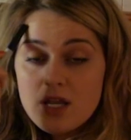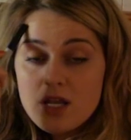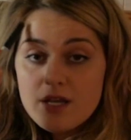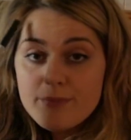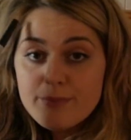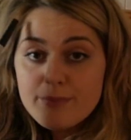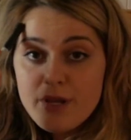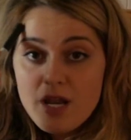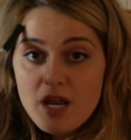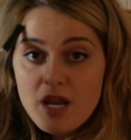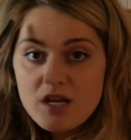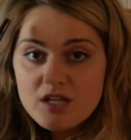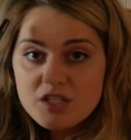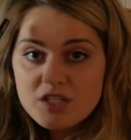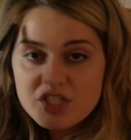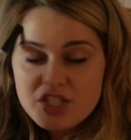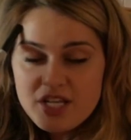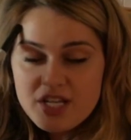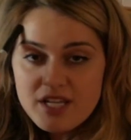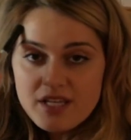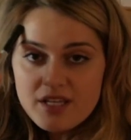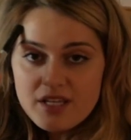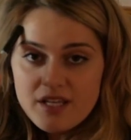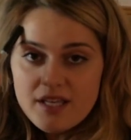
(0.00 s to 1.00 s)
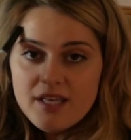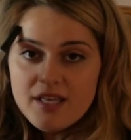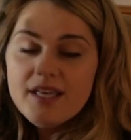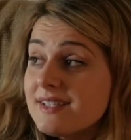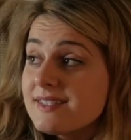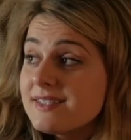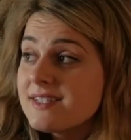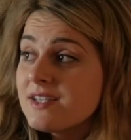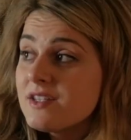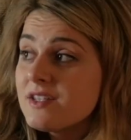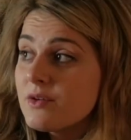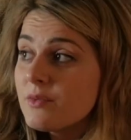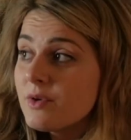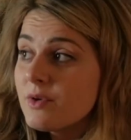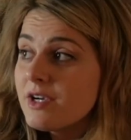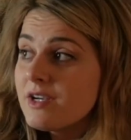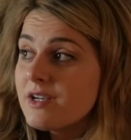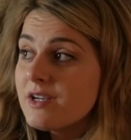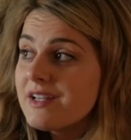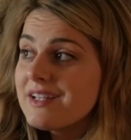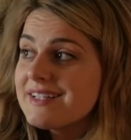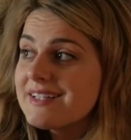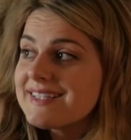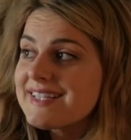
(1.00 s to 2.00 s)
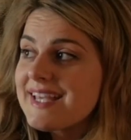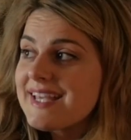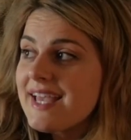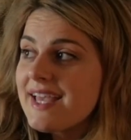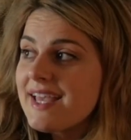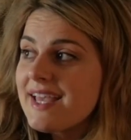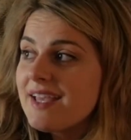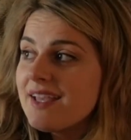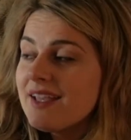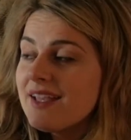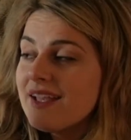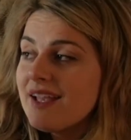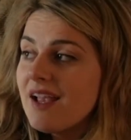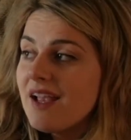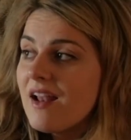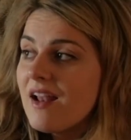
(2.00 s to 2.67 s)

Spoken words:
le plancher. I see the word télévision.